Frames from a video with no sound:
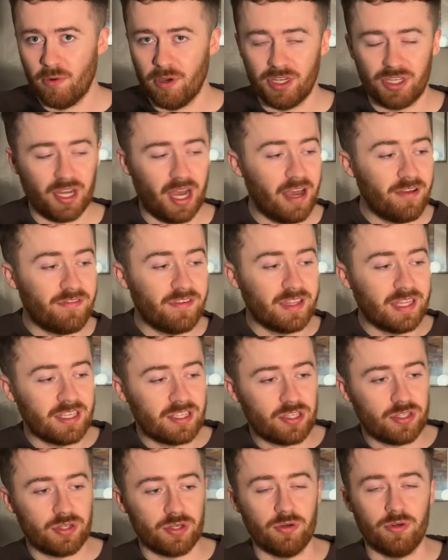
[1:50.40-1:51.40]
which I think
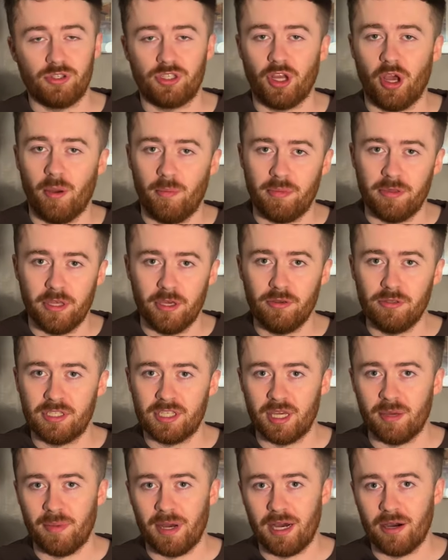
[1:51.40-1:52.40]
there's such a
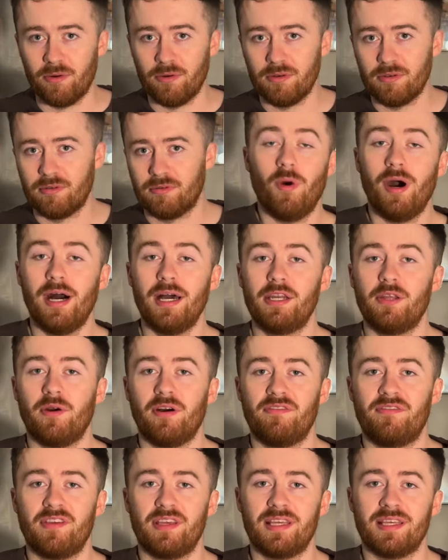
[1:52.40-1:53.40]
beauty about. But why do
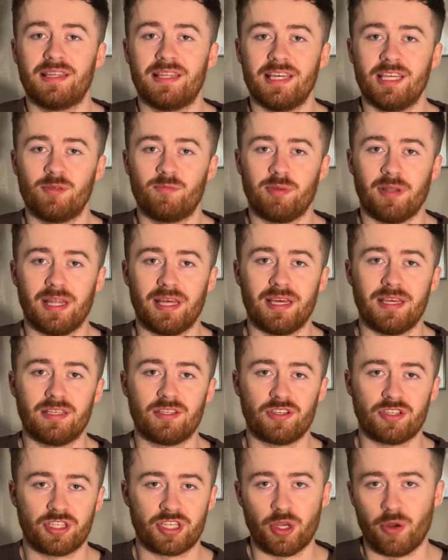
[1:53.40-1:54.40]
I think these
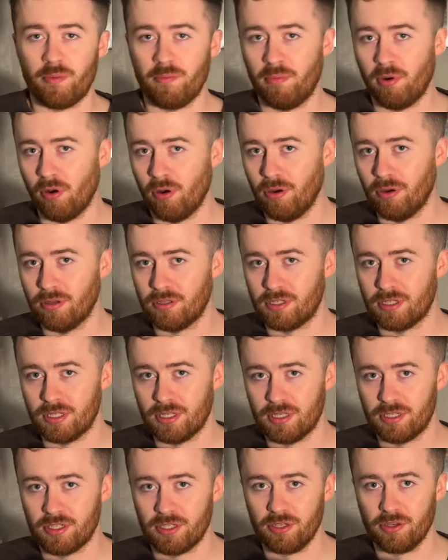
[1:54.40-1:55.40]
players are so
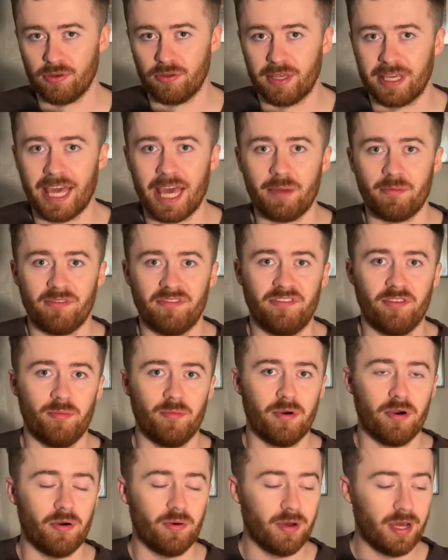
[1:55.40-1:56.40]
important to the game of
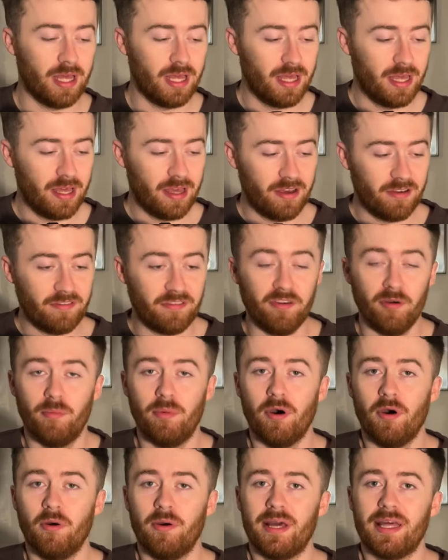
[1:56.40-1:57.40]
football?
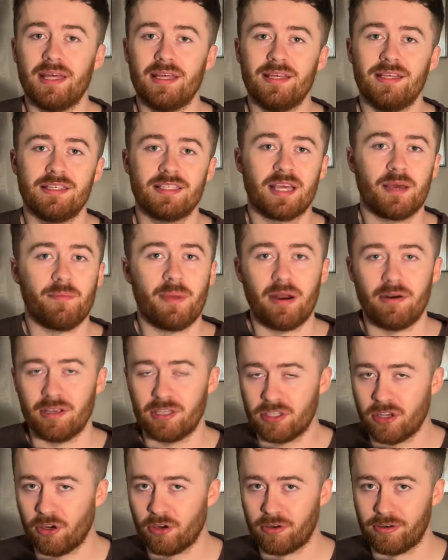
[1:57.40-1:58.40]
Football is a
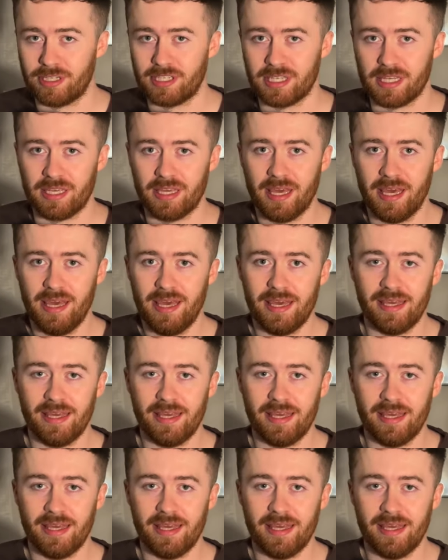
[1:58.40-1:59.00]
meritocracy.